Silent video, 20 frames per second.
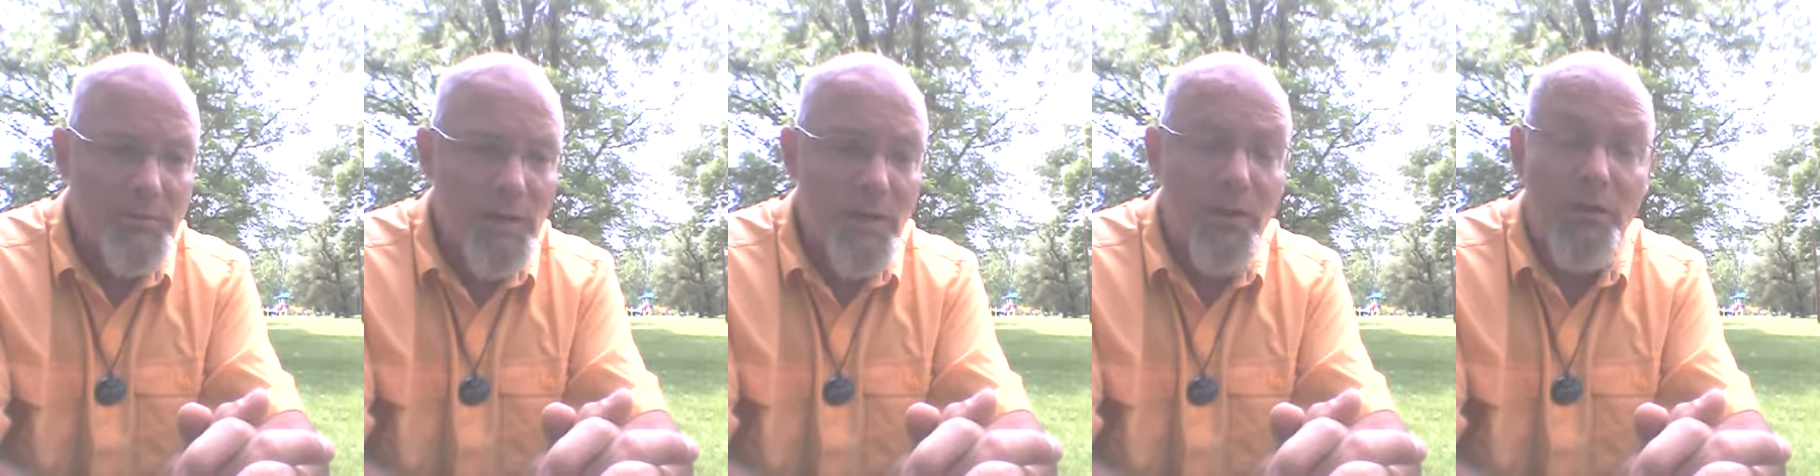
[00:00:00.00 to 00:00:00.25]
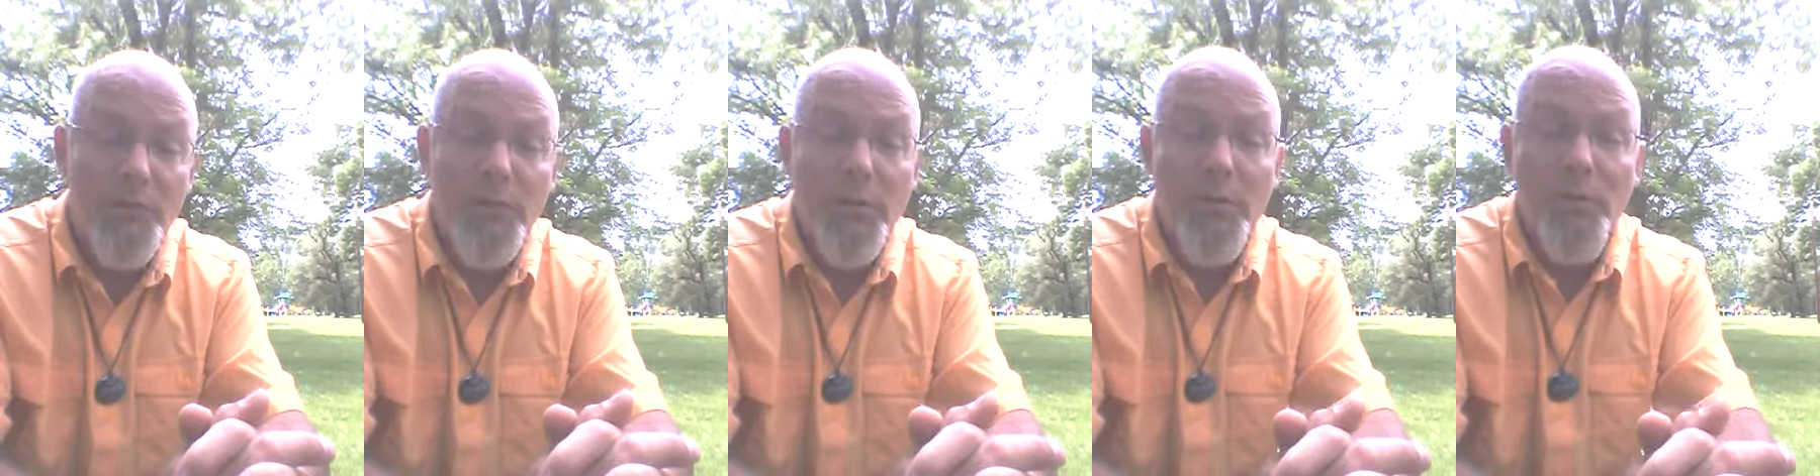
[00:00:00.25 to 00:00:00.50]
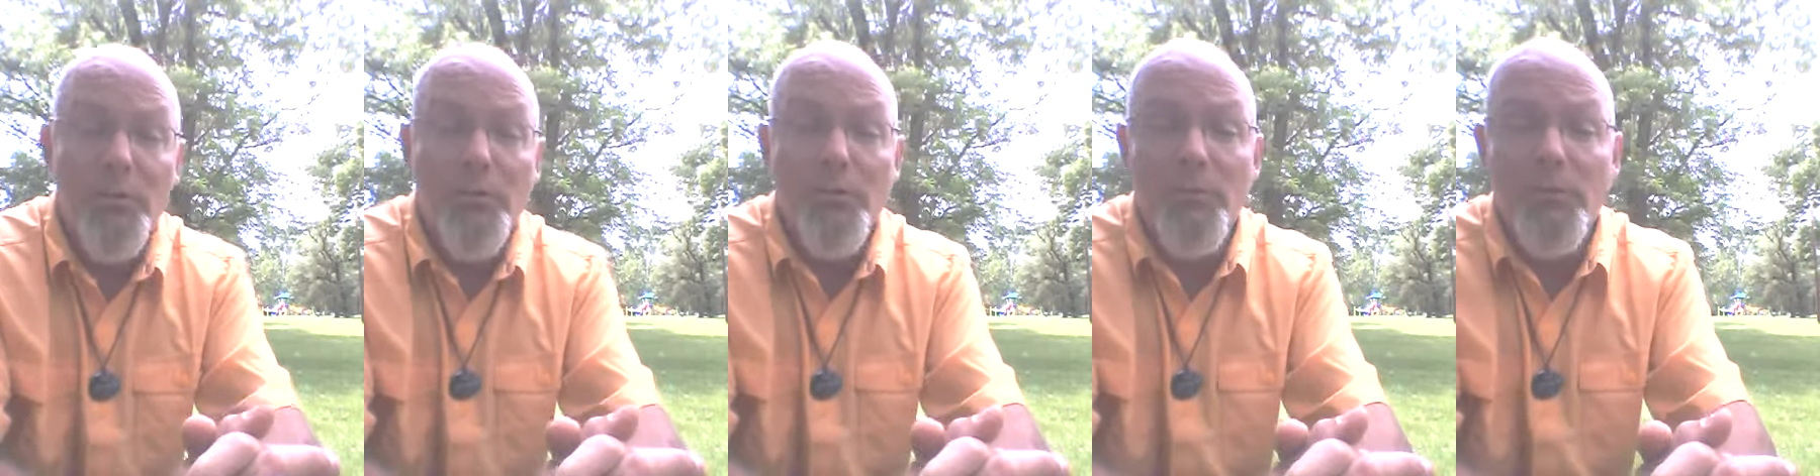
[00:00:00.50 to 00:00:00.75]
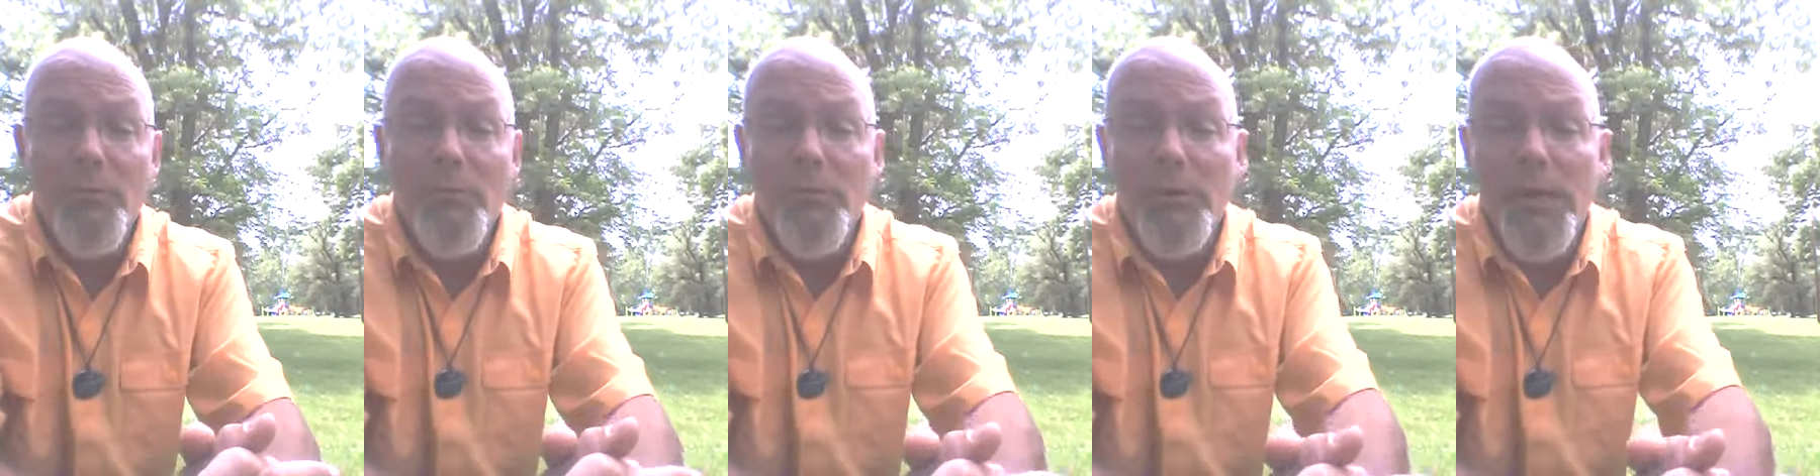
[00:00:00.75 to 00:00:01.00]
Now, if you
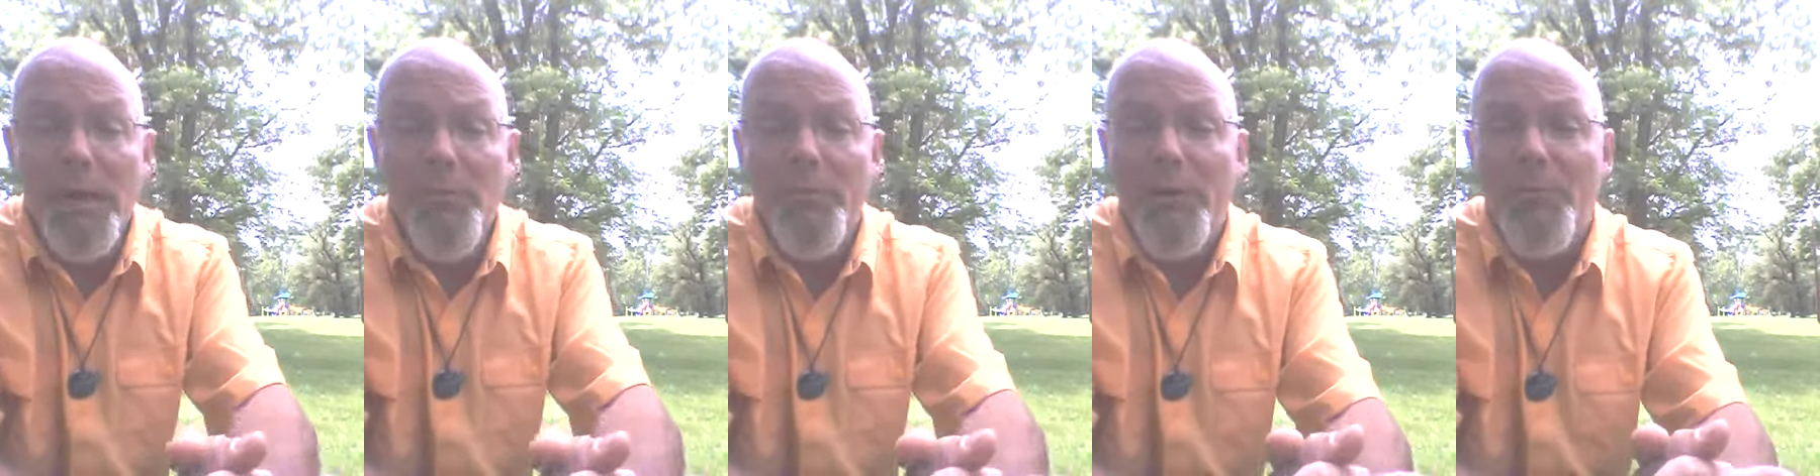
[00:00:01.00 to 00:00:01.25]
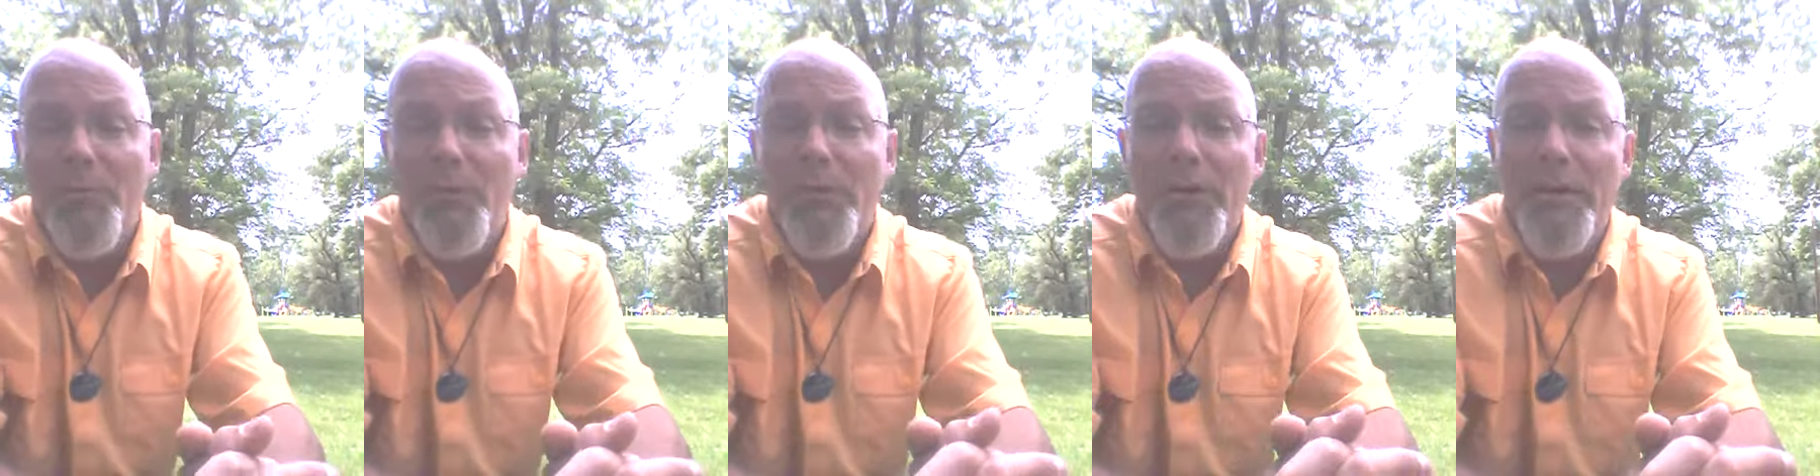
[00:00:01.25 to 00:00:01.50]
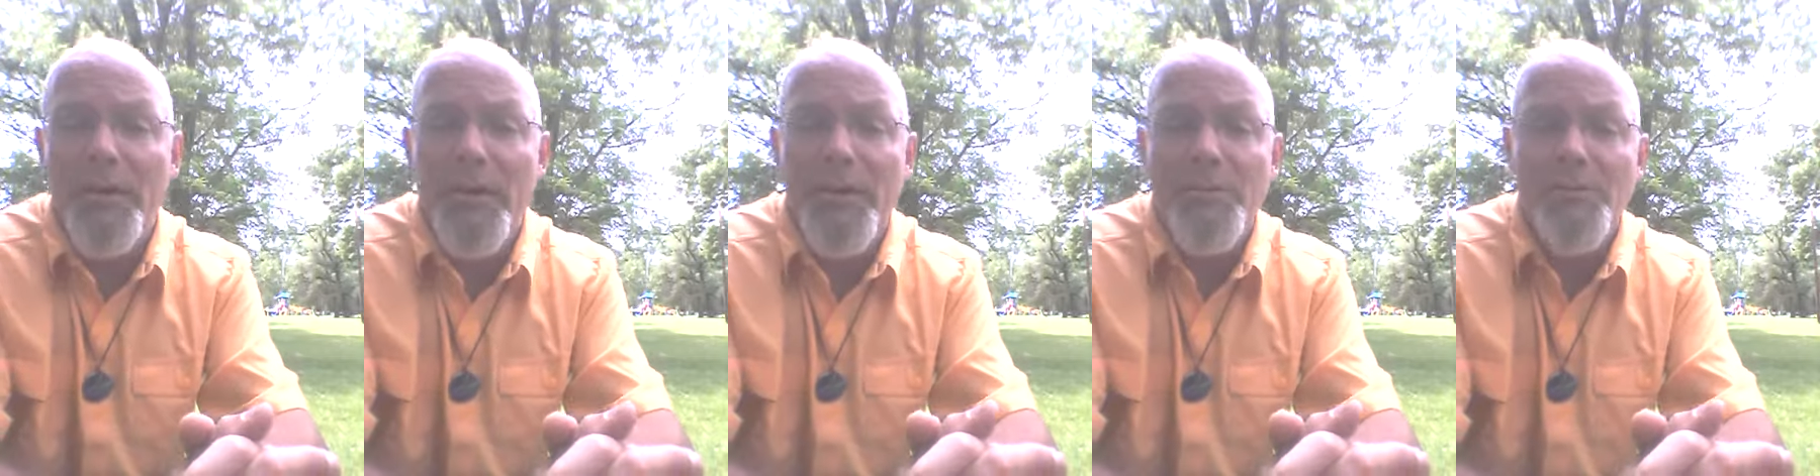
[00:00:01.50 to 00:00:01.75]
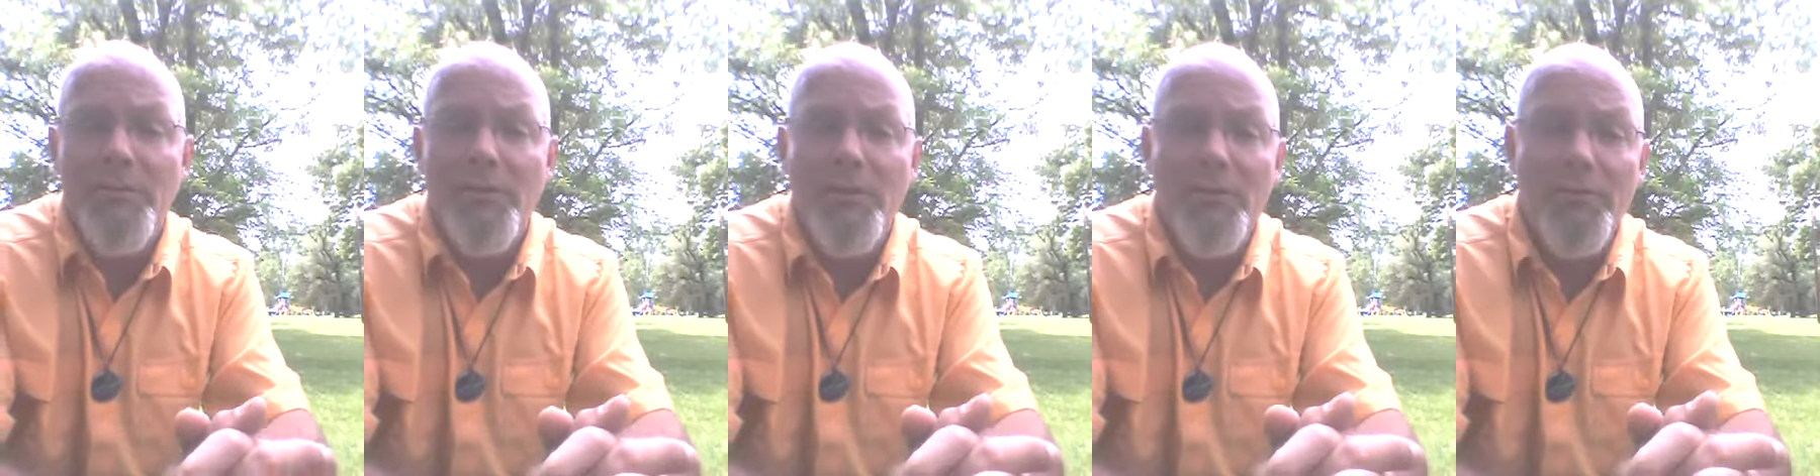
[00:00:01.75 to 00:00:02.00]
came up with an
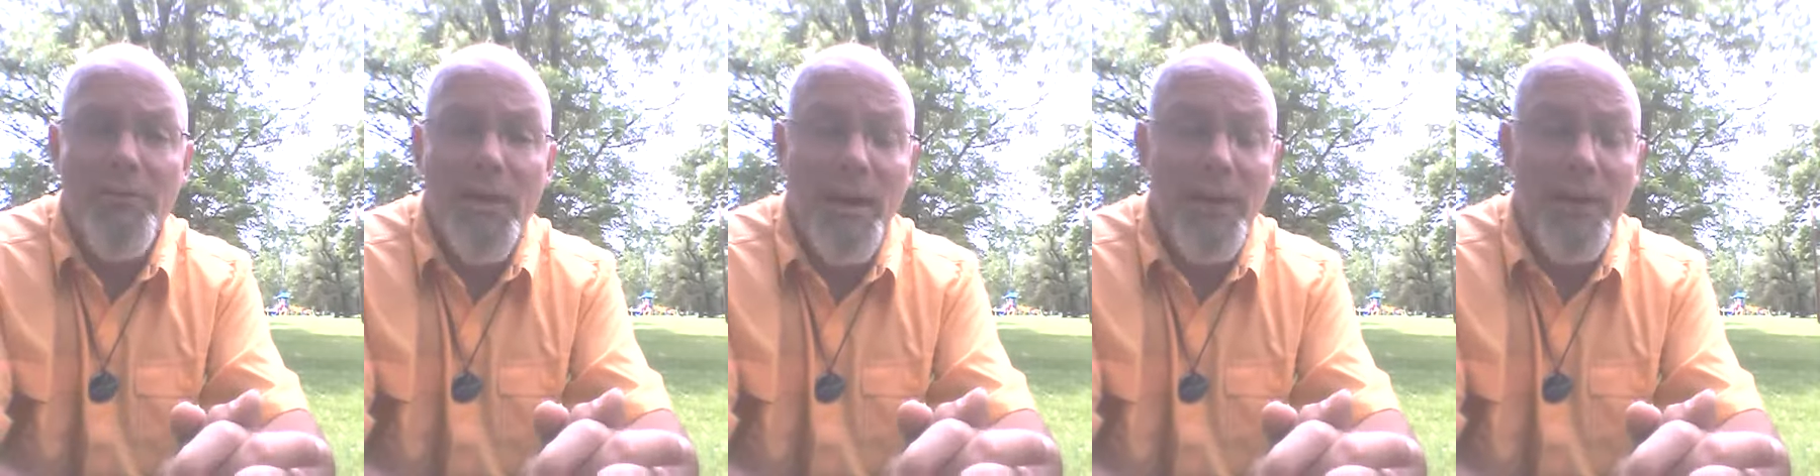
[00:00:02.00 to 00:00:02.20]
answer of,